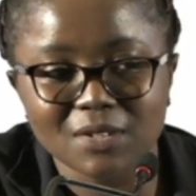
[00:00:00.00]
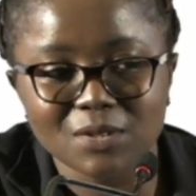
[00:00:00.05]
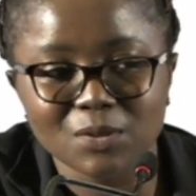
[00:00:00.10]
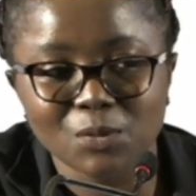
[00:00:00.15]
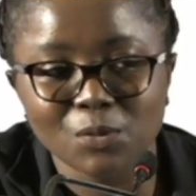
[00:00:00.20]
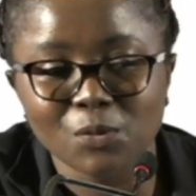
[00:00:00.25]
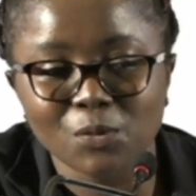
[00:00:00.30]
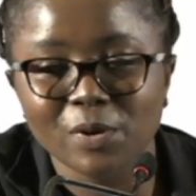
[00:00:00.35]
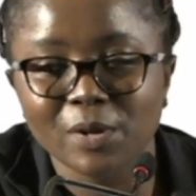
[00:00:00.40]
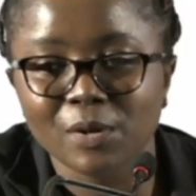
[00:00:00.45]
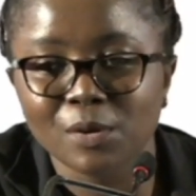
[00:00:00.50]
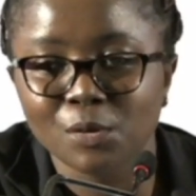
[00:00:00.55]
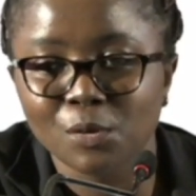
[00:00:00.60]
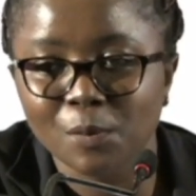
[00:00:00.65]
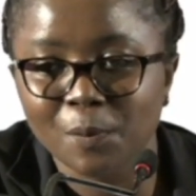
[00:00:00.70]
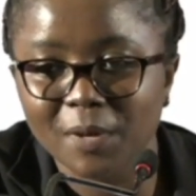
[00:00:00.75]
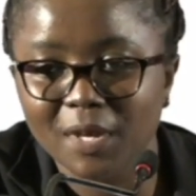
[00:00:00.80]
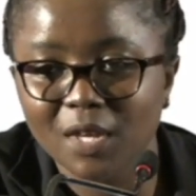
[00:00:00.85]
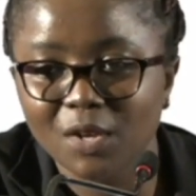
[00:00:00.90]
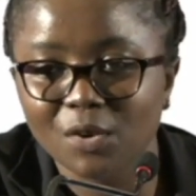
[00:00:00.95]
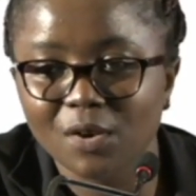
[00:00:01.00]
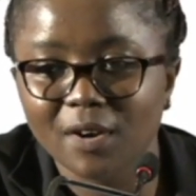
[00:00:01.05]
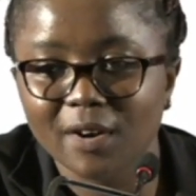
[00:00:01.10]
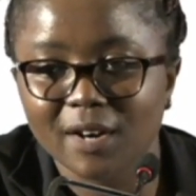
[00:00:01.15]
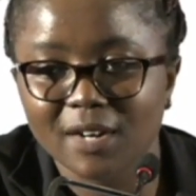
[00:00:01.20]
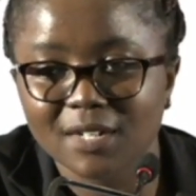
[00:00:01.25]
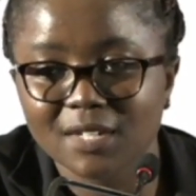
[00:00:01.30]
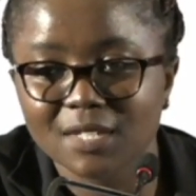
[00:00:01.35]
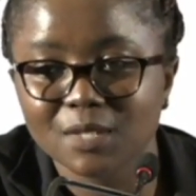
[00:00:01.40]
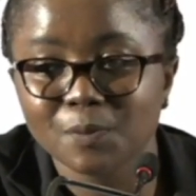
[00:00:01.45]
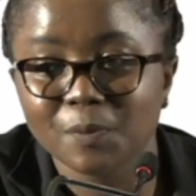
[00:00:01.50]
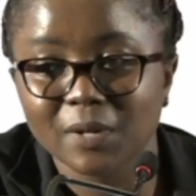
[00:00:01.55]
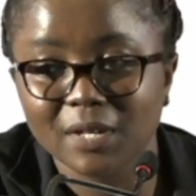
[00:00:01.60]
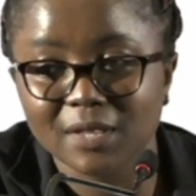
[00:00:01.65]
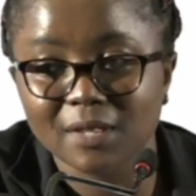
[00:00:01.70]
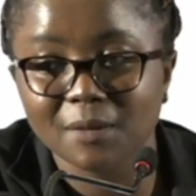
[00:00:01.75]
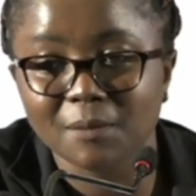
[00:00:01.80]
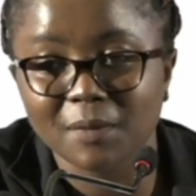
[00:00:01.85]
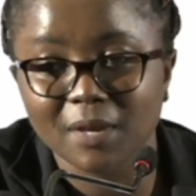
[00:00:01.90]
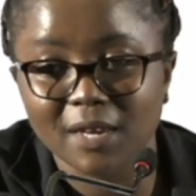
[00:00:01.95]
So when you're picking your guarantors,
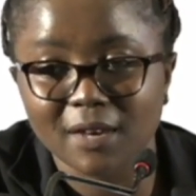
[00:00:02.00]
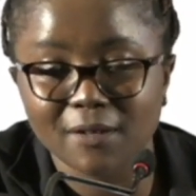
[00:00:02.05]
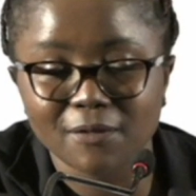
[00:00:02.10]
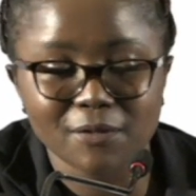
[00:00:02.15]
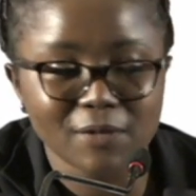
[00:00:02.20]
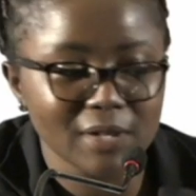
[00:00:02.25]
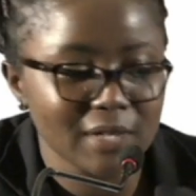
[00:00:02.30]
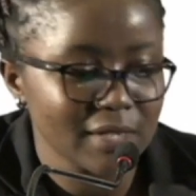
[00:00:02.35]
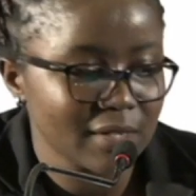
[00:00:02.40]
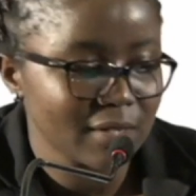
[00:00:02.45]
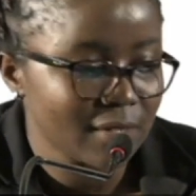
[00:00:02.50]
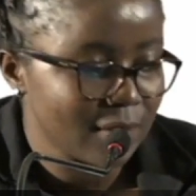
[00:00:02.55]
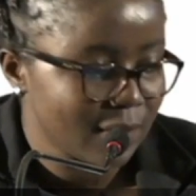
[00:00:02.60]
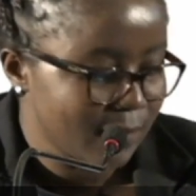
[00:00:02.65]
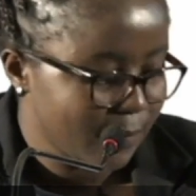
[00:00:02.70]
pick them carefully.